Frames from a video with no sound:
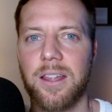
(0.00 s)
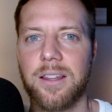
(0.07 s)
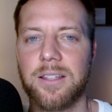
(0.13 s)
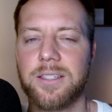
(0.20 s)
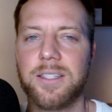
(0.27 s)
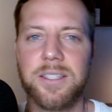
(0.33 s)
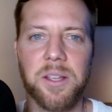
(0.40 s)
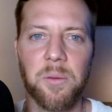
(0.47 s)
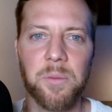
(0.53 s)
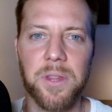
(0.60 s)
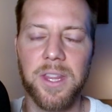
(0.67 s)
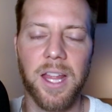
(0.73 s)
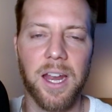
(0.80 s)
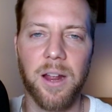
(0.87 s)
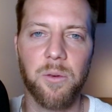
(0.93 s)
This is
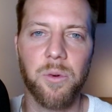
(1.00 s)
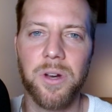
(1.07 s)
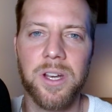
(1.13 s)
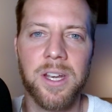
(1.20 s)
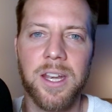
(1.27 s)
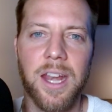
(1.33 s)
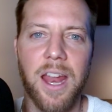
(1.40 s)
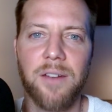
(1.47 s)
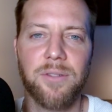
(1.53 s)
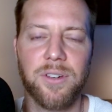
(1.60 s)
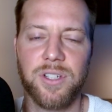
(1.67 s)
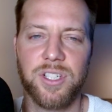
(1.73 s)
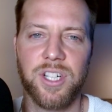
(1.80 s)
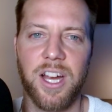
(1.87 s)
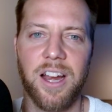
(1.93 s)
something that I wouldn't
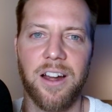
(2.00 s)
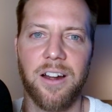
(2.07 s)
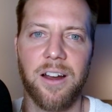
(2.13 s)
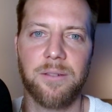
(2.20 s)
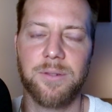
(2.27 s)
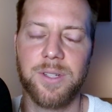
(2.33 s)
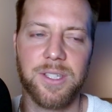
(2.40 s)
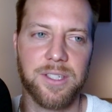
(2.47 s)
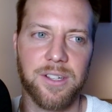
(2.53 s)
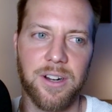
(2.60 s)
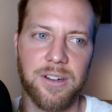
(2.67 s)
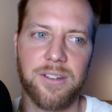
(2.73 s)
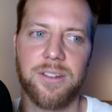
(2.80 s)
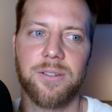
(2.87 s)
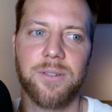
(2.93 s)
never share. I would just
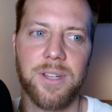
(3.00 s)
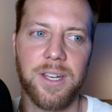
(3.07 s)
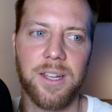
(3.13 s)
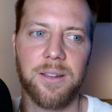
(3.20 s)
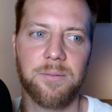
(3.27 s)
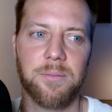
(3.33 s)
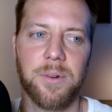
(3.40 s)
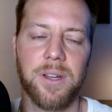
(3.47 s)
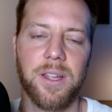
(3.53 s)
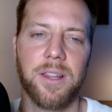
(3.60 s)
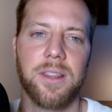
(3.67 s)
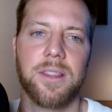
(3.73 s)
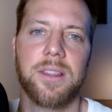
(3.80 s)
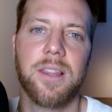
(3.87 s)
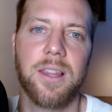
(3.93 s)
start doing it.
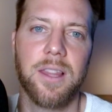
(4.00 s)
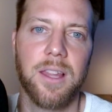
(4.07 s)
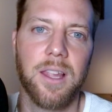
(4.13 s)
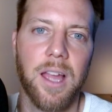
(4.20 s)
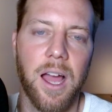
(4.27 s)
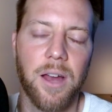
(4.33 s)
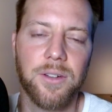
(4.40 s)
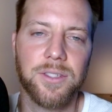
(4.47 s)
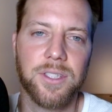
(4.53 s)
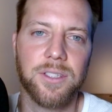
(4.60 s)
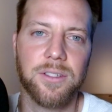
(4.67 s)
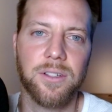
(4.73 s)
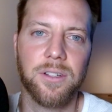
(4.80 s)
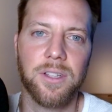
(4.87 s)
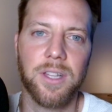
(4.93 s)
But how does
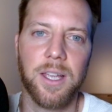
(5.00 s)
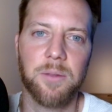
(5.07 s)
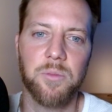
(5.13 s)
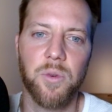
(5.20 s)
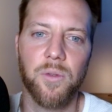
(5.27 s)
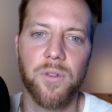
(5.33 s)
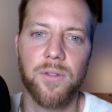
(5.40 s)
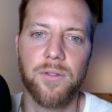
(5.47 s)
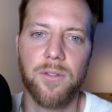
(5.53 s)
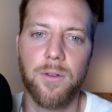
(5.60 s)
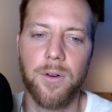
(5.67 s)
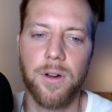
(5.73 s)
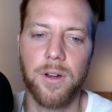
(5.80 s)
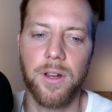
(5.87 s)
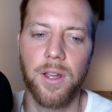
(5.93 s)
this look like moving
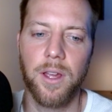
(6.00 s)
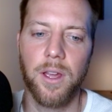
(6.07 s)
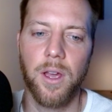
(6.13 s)
forward?